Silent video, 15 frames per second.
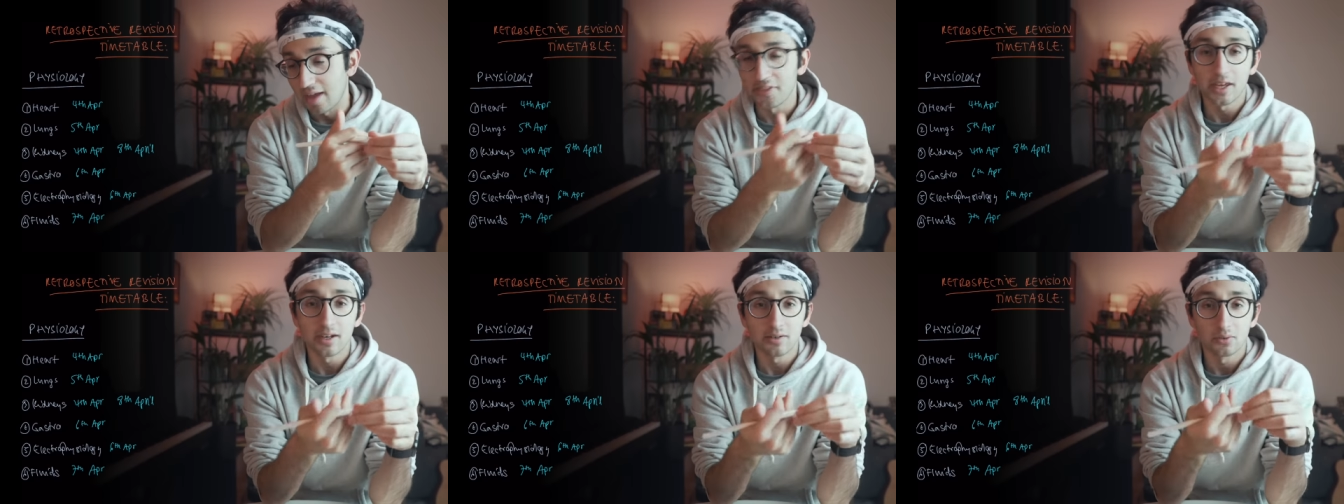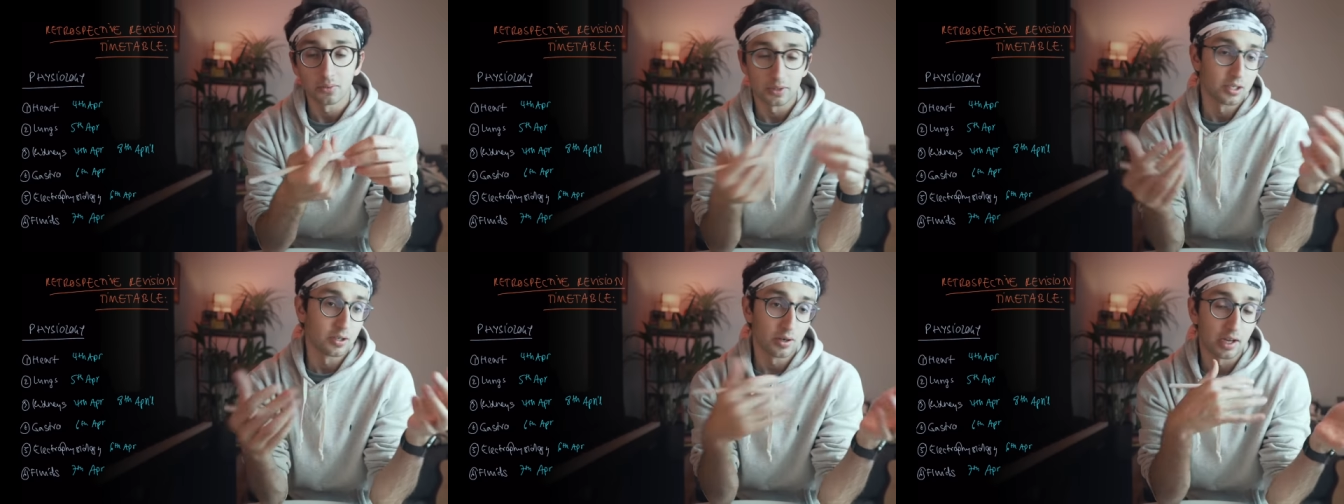And then,
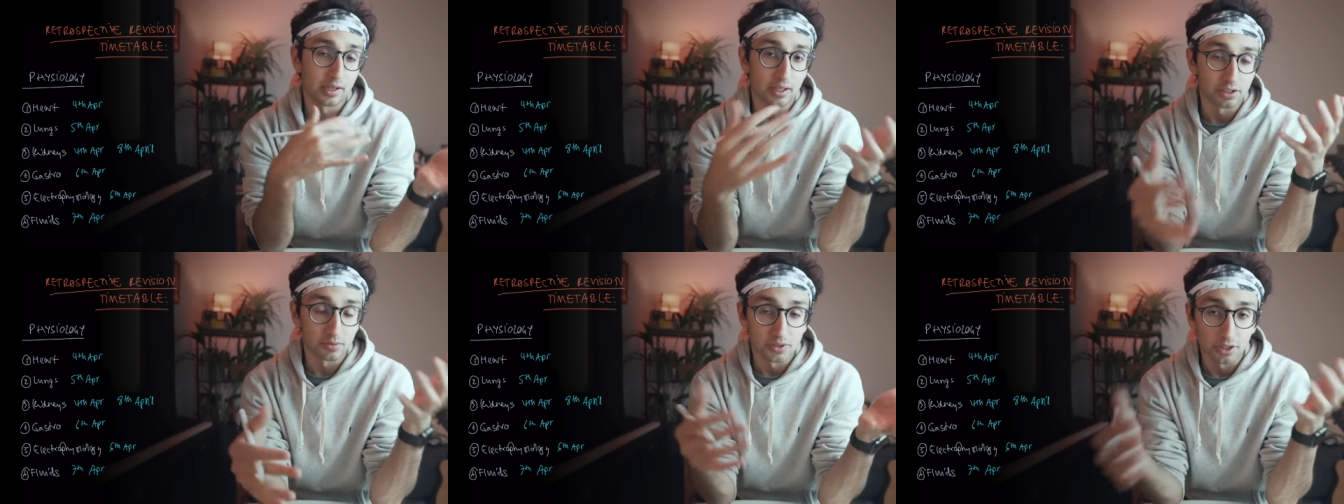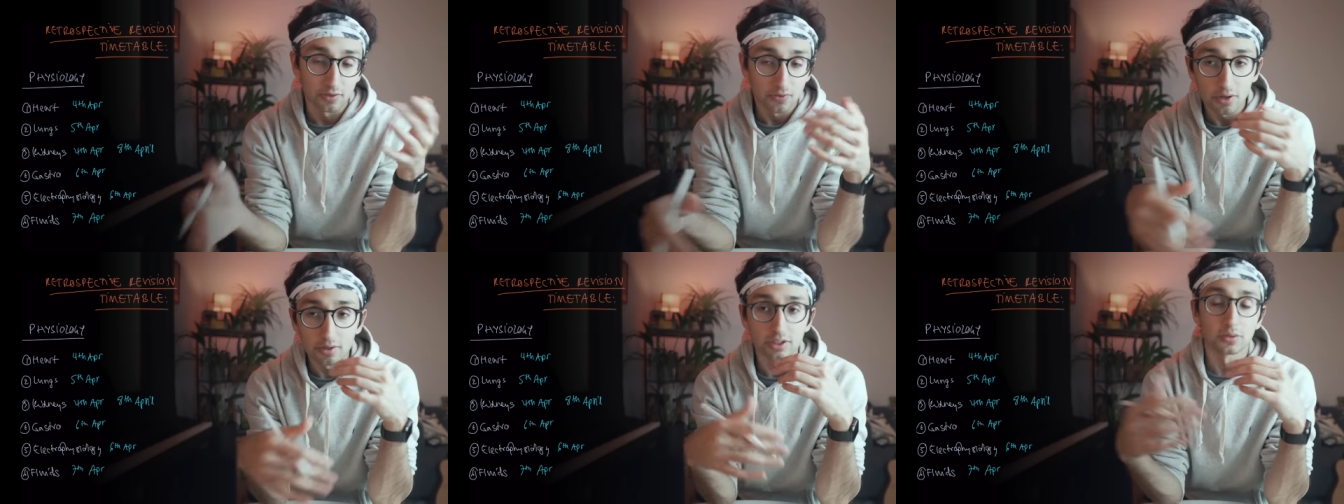you know, I get some
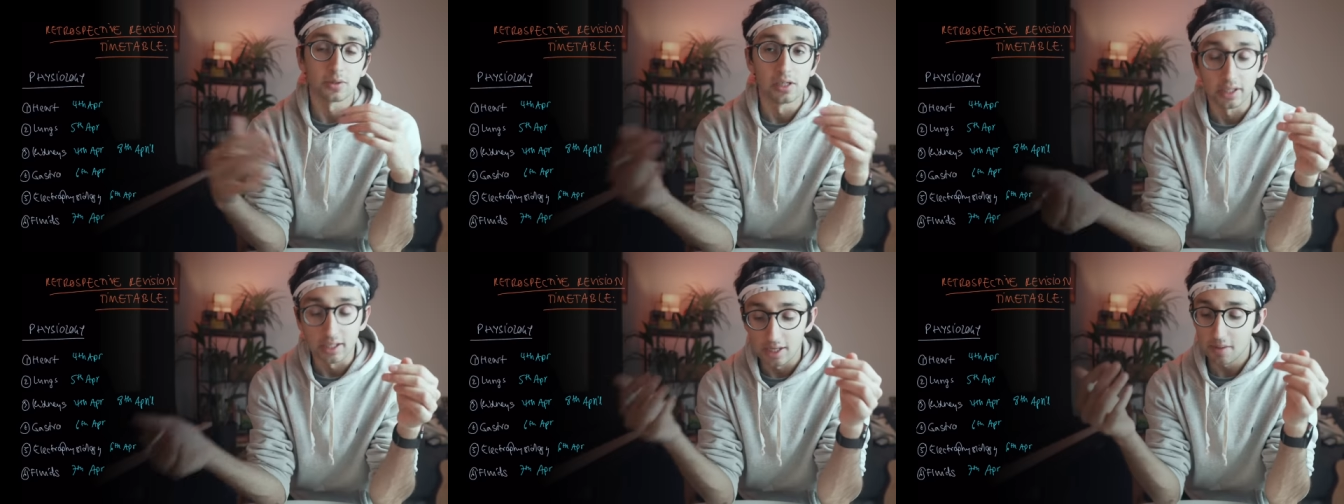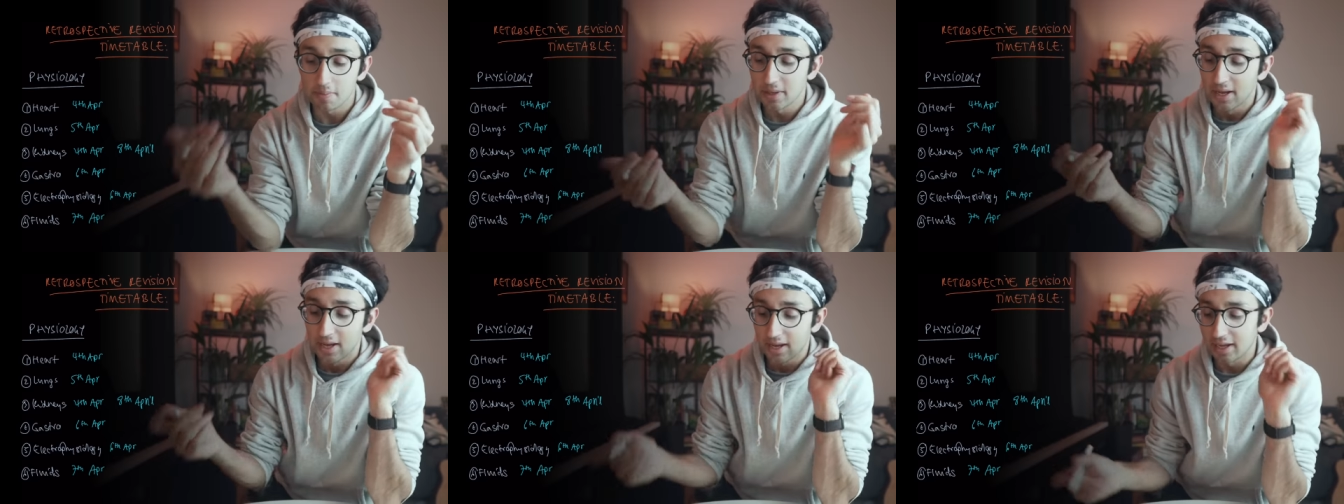stuff wrong, so I look it
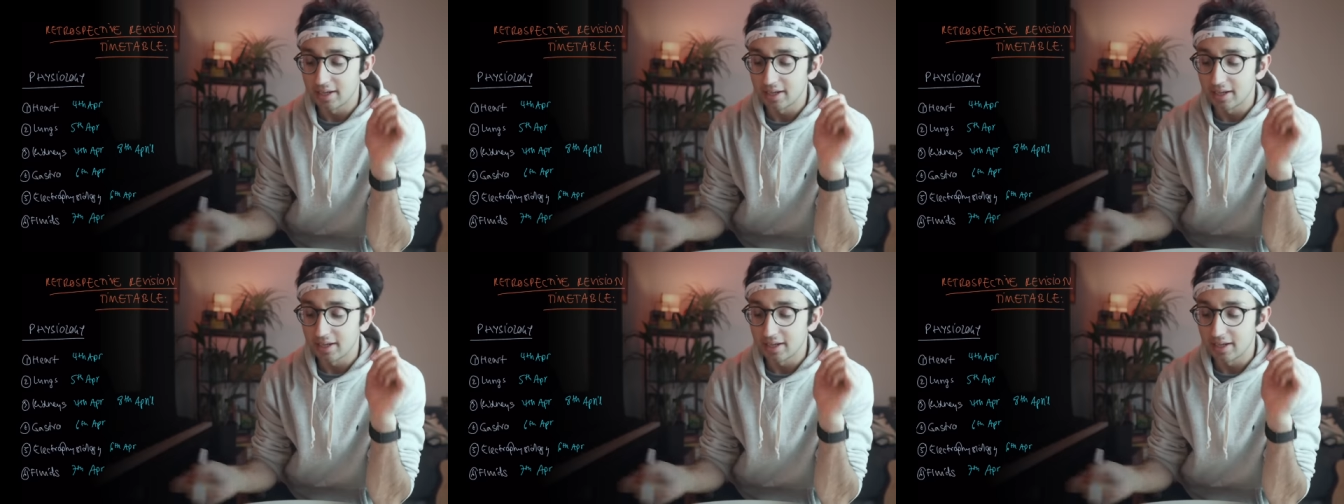up.